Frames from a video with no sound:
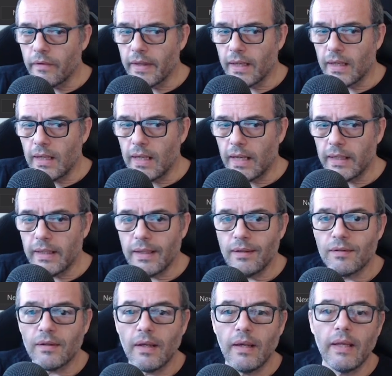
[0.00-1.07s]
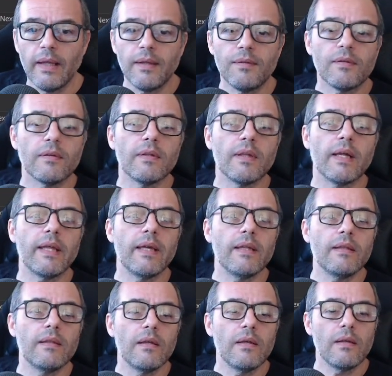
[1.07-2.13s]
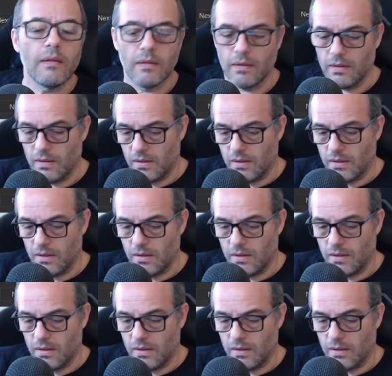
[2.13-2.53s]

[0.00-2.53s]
of the key line is less than 80,